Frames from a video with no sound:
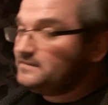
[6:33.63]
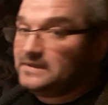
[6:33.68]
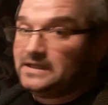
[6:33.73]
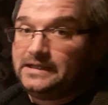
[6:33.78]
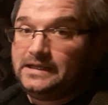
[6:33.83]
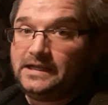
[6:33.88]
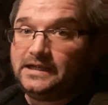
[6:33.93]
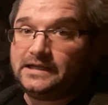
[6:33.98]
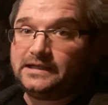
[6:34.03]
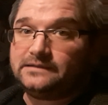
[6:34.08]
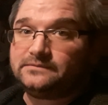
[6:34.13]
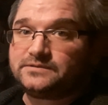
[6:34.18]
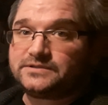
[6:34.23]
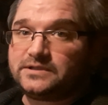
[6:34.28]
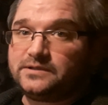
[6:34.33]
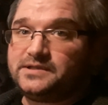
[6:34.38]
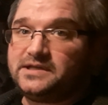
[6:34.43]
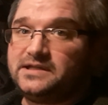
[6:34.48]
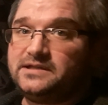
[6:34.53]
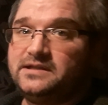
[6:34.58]
Yeah.
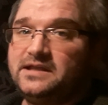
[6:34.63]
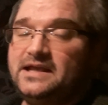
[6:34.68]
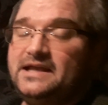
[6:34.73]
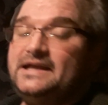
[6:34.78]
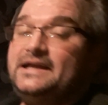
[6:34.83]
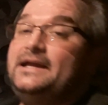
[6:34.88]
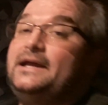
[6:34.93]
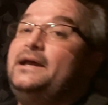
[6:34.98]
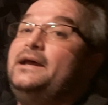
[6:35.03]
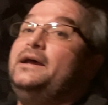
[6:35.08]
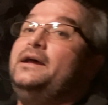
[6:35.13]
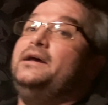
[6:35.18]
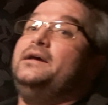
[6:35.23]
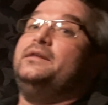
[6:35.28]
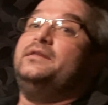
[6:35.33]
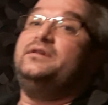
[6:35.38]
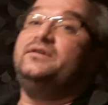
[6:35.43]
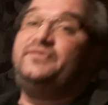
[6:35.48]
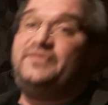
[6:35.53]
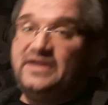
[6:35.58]
So then
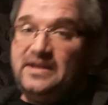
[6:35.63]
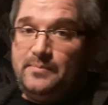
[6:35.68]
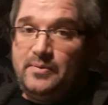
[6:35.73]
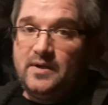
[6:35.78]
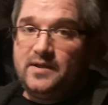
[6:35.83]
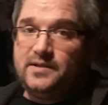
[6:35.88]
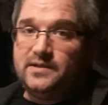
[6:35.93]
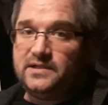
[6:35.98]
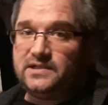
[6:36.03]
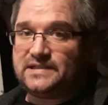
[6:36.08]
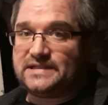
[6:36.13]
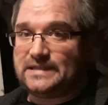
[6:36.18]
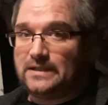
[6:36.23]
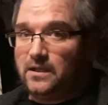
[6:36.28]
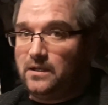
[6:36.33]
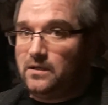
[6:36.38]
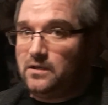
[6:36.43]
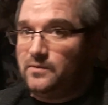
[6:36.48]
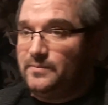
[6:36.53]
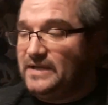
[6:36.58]
the V brothers.
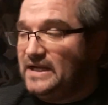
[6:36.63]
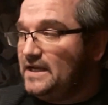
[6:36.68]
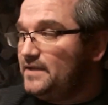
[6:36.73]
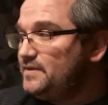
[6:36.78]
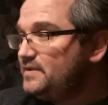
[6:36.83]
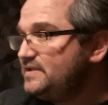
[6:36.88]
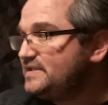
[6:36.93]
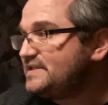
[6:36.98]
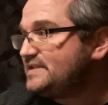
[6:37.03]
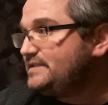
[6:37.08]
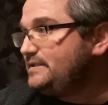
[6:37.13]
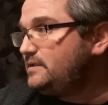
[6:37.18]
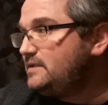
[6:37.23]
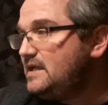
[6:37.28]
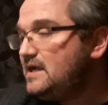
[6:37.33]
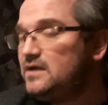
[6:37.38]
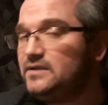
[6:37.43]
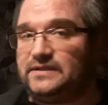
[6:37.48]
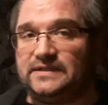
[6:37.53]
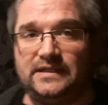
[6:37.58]
Oh man, they're still
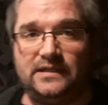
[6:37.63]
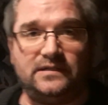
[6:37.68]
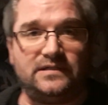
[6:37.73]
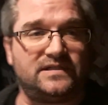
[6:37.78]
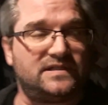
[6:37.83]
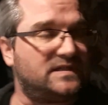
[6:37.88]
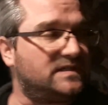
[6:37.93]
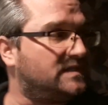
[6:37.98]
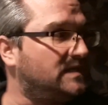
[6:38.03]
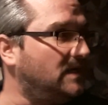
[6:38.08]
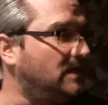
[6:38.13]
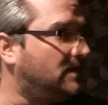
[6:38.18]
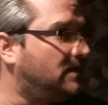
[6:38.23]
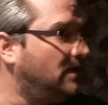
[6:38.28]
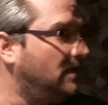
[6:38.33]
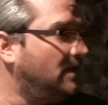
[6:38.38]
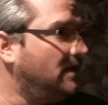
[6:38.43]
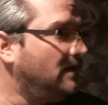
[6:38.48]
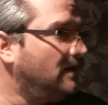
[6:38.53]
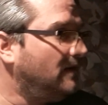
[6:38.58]
out there stuck.
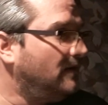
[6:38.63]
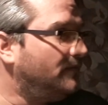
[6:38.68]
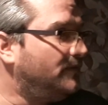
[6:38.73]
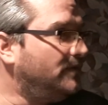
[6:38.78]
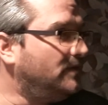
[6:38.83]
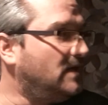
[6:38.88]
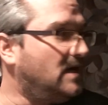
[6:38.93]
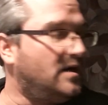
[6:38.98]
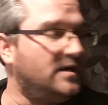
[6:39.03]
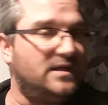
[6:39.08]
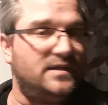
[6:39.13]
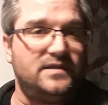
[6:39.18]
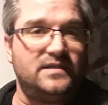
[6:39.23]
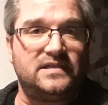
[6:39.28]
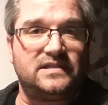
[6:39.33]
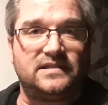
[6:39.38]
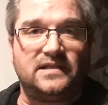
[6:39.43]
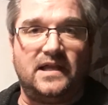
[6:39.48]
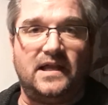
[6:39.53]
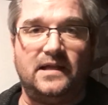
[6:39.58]
They're out on the
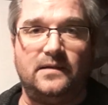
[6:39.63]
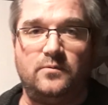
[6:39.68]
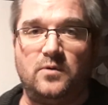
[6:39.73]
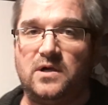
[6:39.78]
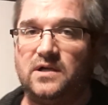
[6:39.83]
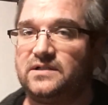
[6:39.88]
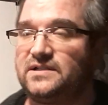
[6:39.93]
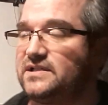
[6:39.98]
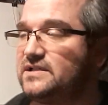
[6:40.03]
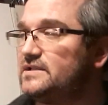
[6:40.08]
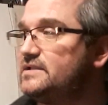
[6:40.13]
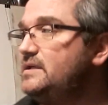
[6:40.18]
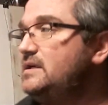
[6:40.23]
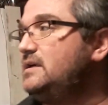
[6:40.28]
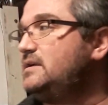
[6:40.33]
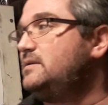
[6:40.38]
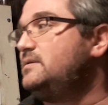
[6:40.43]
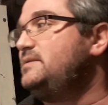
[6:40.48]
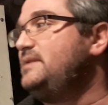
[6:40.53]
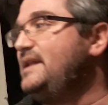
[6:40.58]
sidewalk
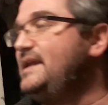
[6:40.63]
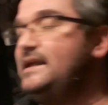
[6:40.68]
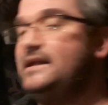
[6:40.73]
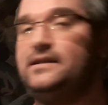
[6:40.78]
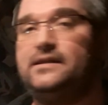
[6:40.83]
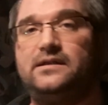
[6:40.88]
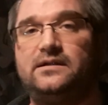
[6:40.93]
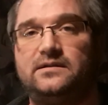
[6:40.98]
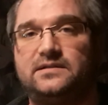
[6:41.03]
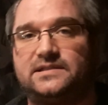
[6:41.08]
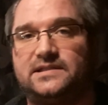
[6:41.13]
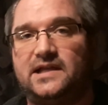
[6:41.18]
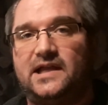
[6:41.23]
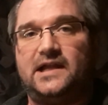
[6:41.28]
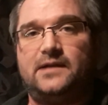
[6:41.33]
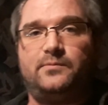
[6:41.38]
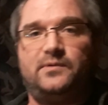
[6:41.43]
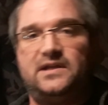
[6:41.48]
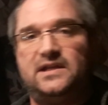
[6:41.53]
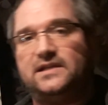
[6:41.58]
stuck, laying there
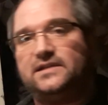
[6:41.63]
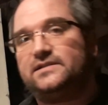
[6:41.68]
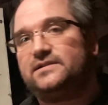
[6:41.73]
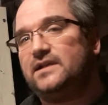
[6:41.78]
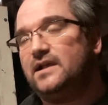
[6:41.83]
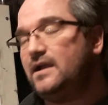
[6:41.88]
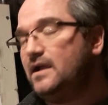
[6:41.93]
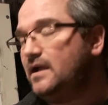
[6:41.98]
sideways.